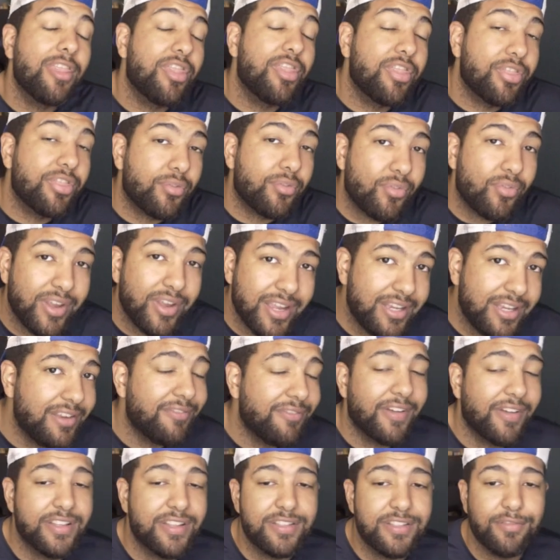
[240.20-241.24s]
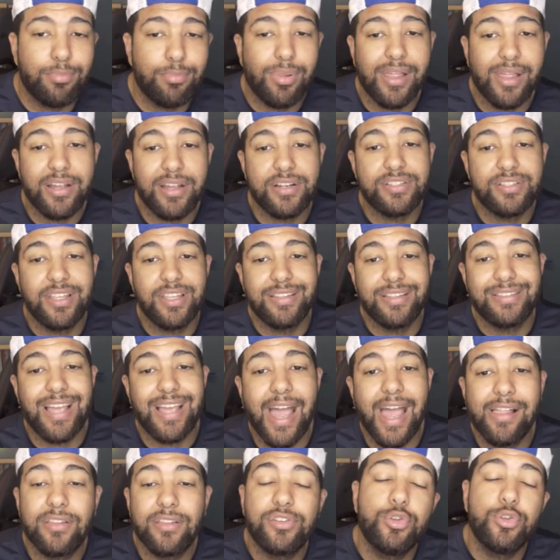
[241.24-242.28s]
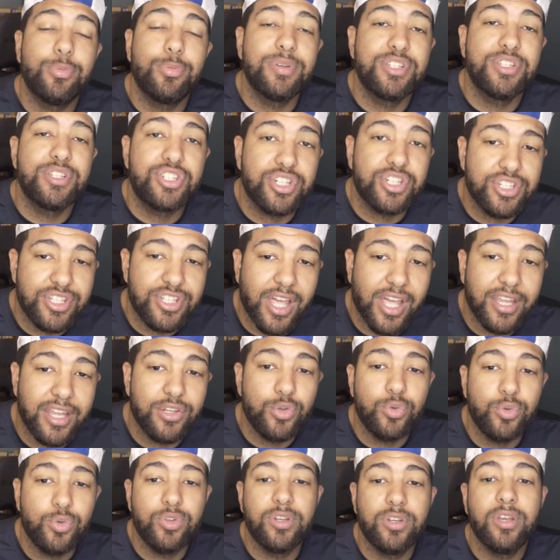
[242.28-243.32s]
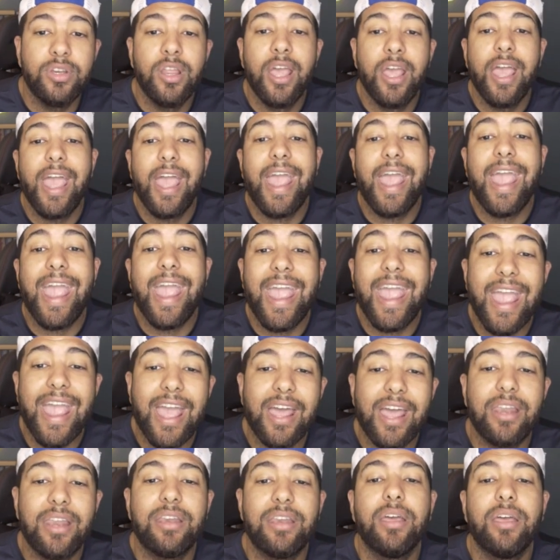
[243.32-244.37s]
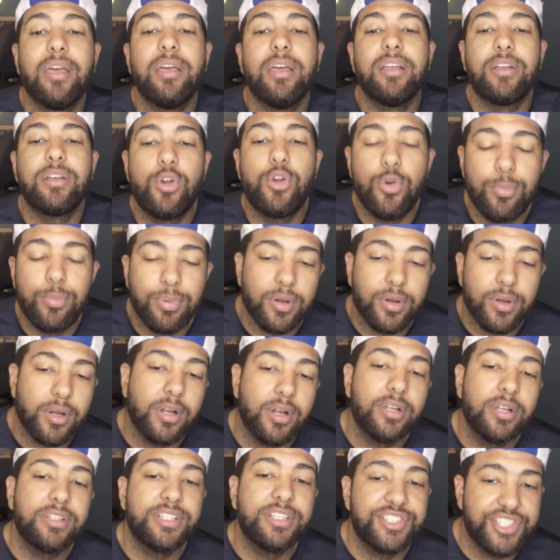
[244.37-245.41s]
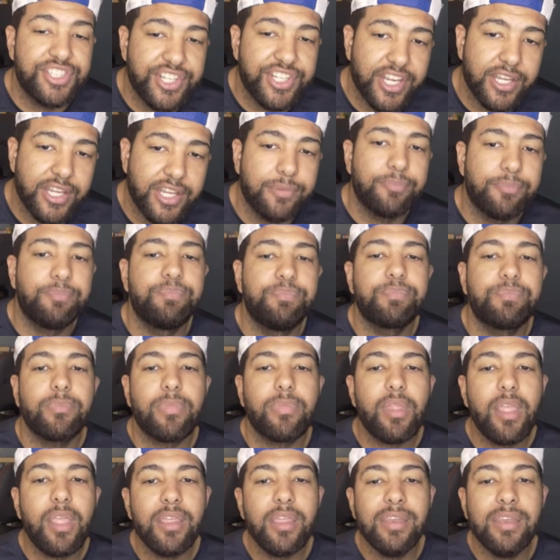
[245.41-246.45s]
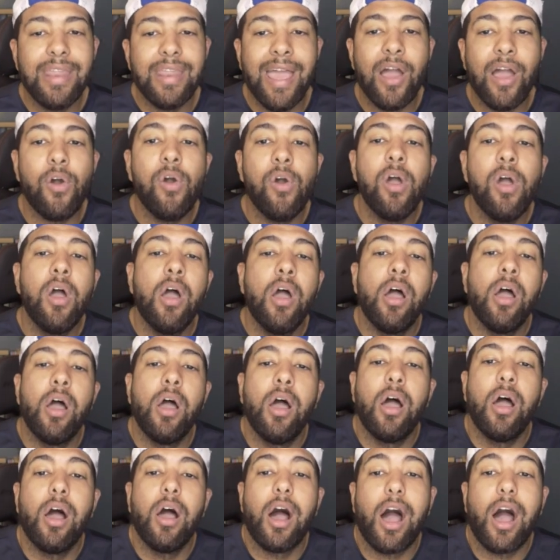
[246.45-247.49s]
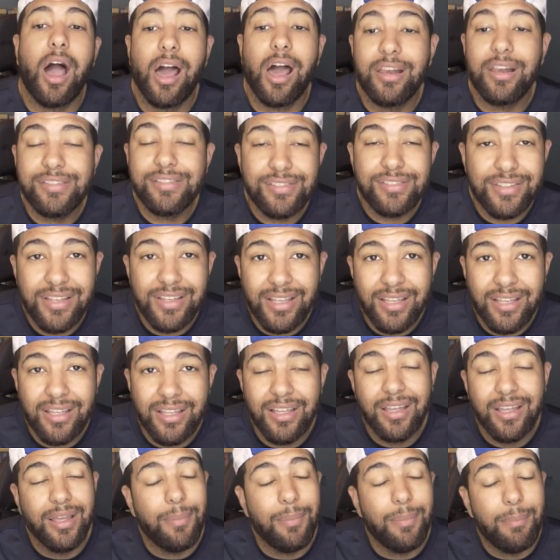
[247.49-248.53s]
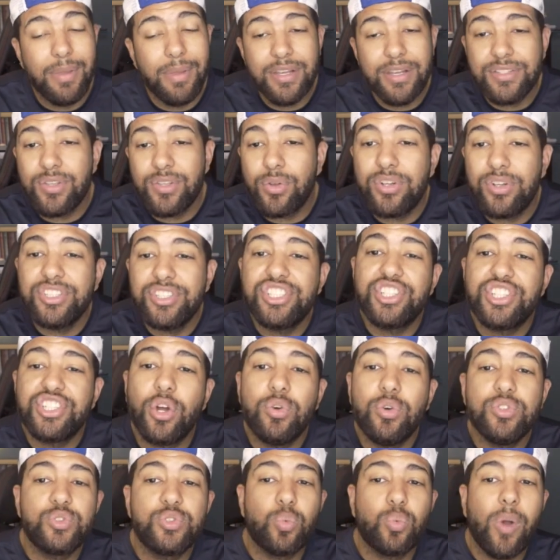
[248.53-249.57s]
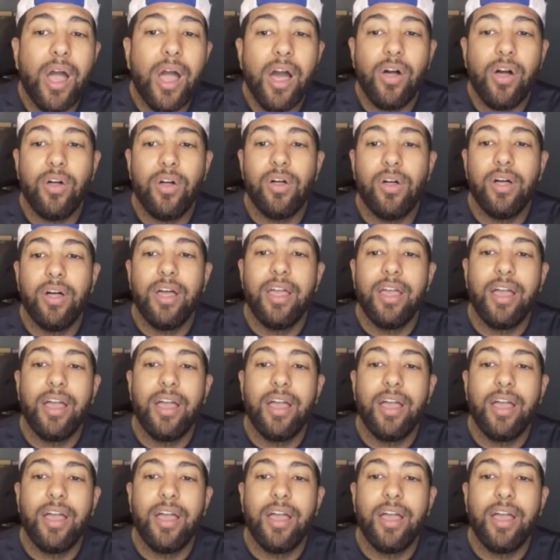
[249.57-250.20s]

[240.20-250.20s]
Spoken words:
three defensive players in Tyler Newbin, Jerzon Newton, and Cooper DeJean. Now, honestly, Minnesota shows well,